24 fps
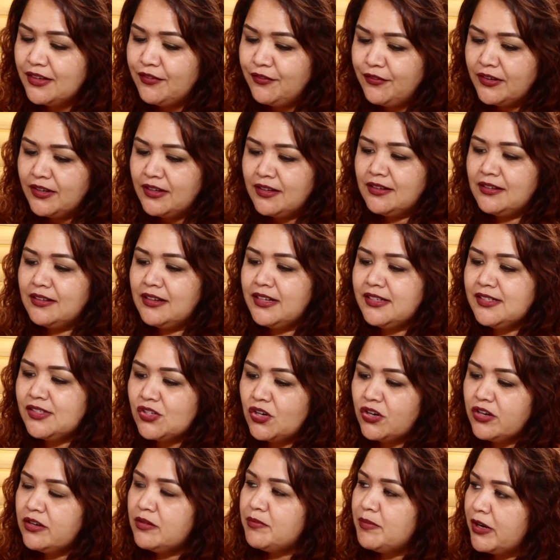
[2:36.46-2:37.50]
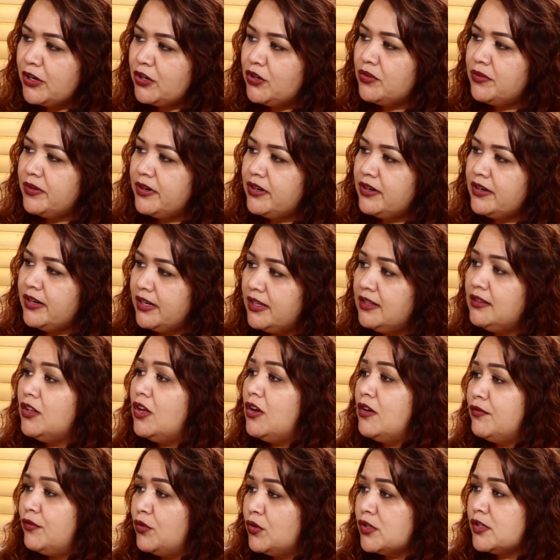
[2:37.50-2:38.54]
I've uh, I started my career in
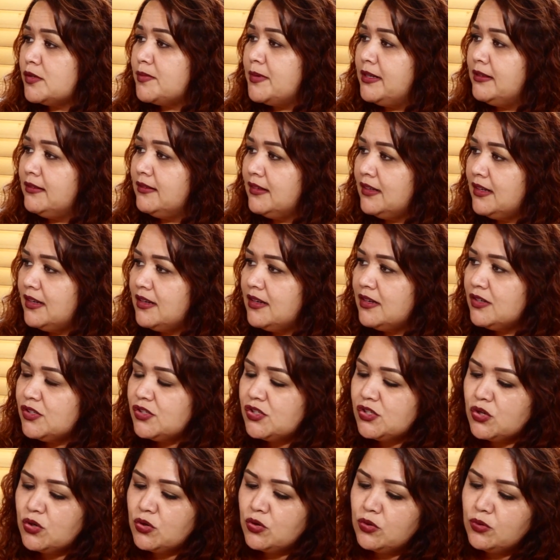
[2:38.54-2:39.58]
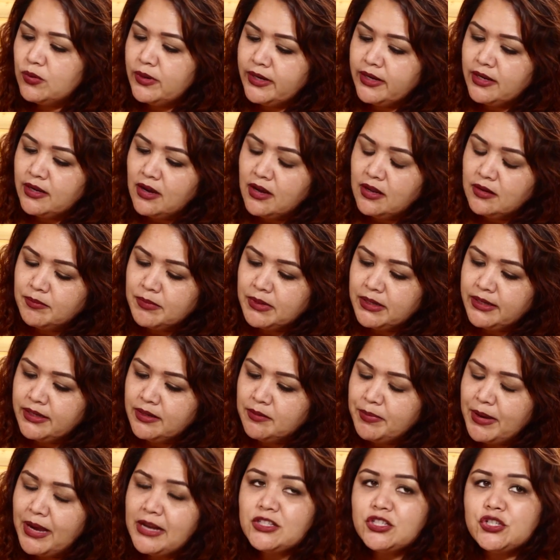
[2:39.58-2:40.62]
law enforcement. So I got my
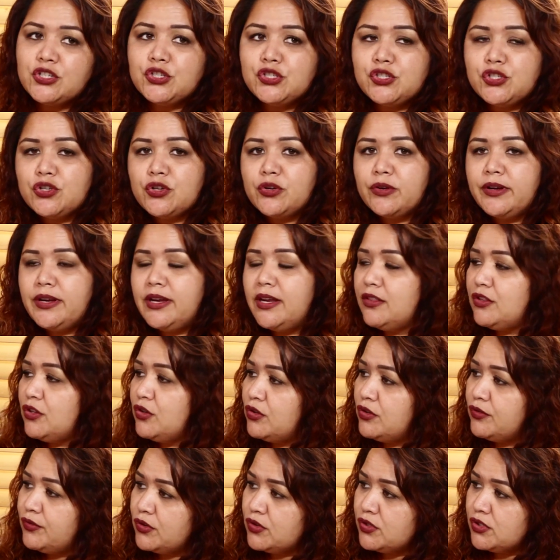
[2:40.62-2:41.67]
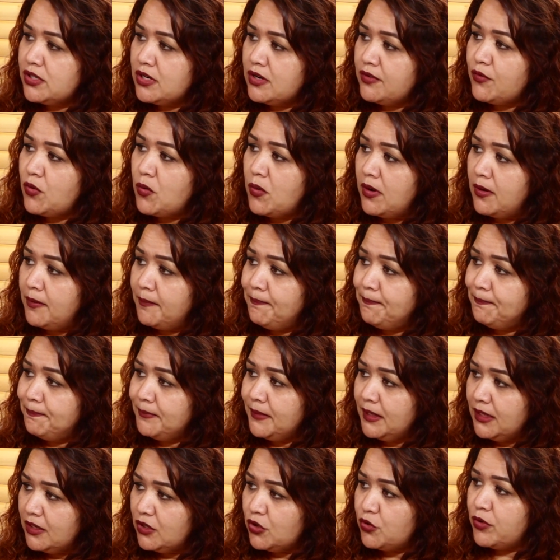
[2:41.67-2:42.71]
bachelor's degree at the University of Guam
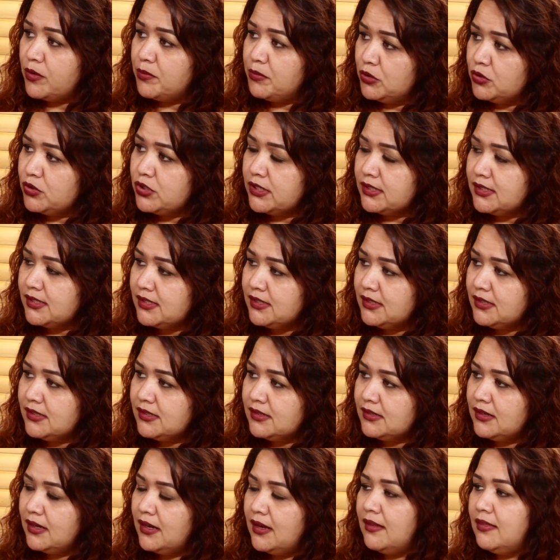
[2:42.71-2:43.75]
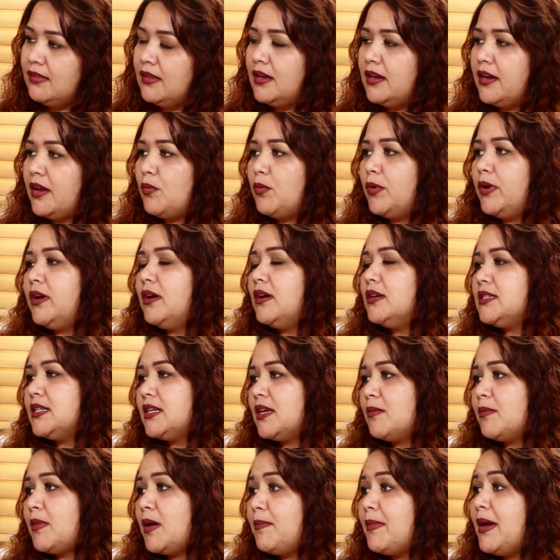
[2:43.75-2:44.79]
mm-hmm. in criminal justice, and then I went on to
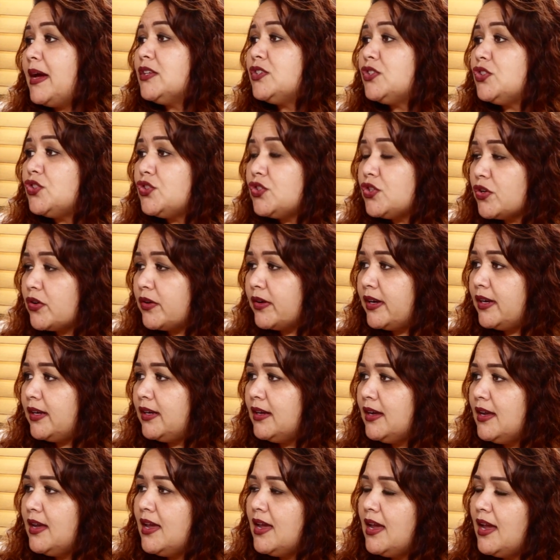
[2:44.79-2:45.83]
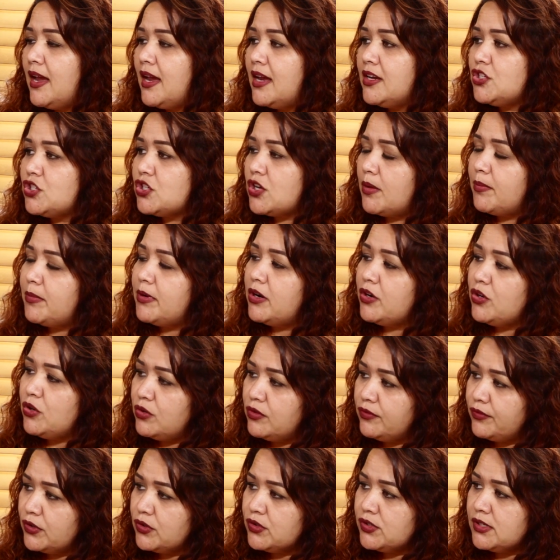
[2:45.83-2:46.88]
get my master's degree at Chaminade
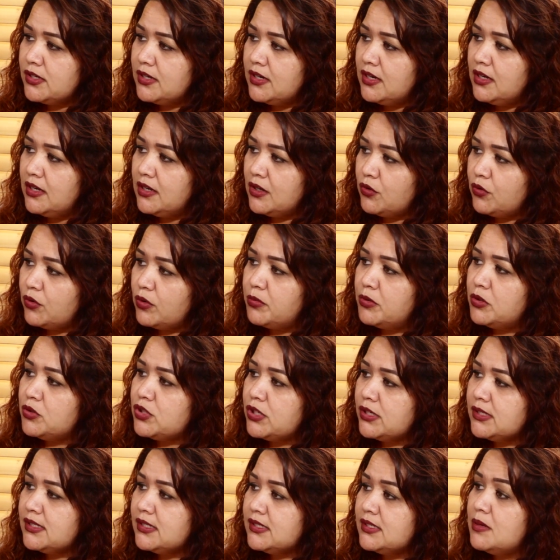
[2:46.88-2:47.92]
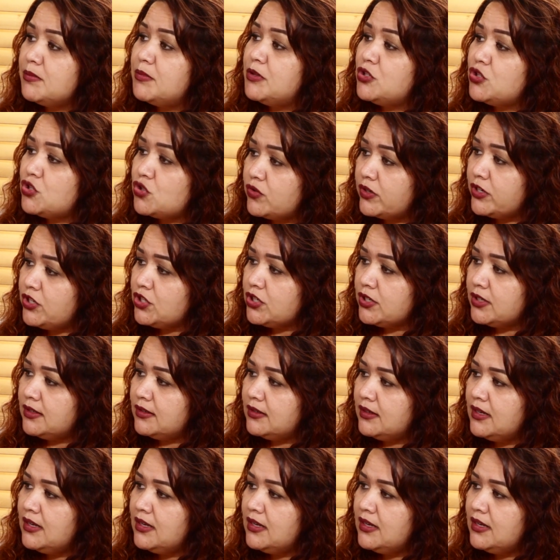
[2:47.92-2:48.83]
University in criminal justice administration.